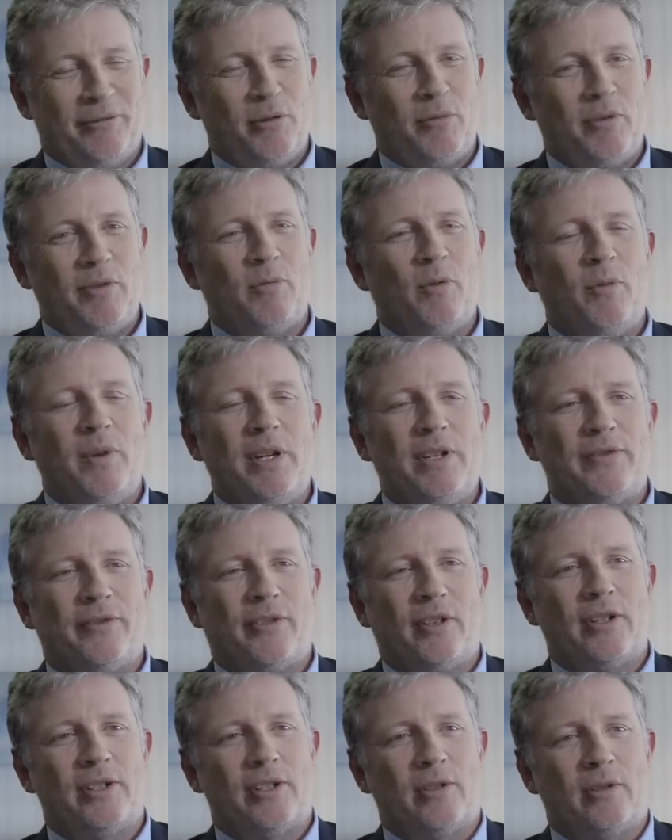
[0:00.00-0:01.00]
But where's
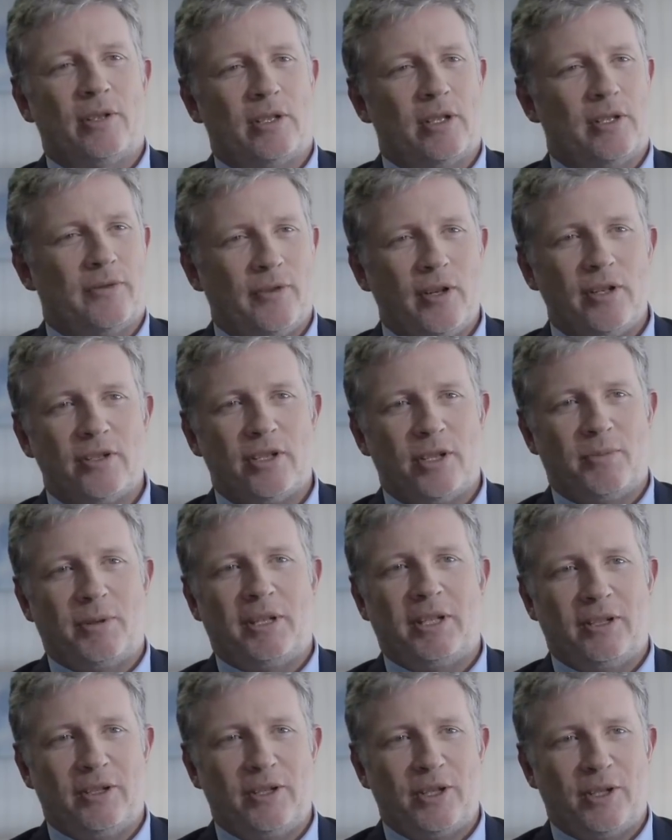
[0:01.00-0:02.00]
France on this? Because France has
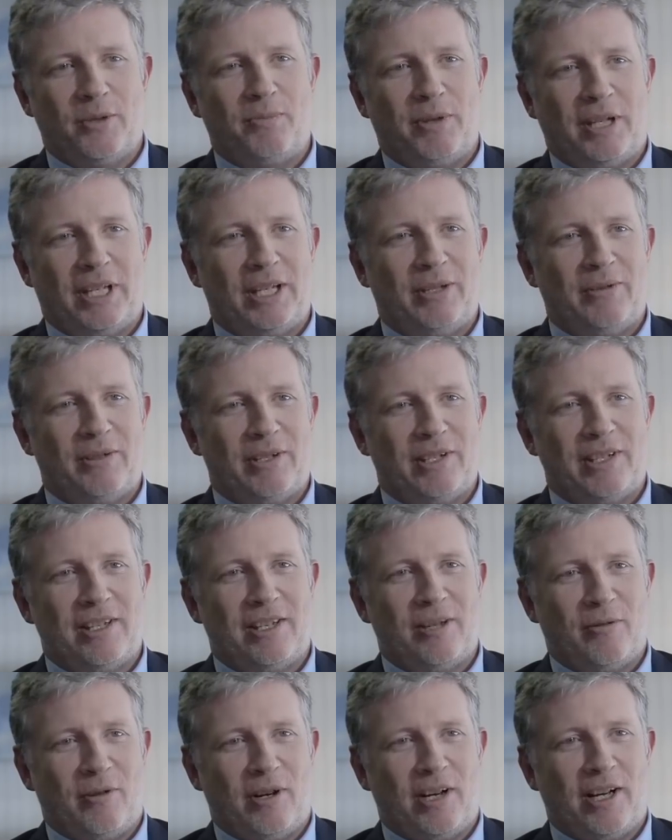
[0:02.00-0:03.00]
been
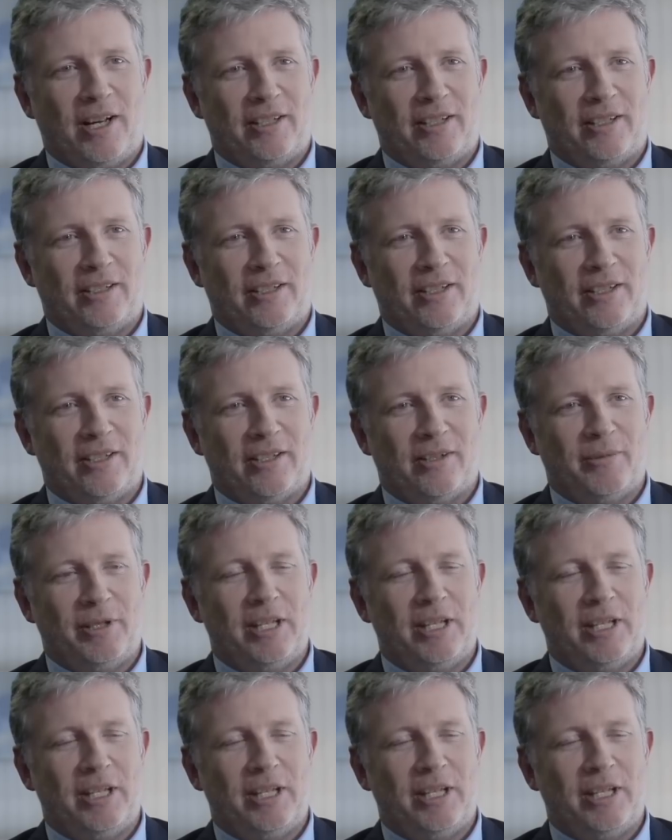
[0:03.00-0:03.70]
conspicuously quiet in this.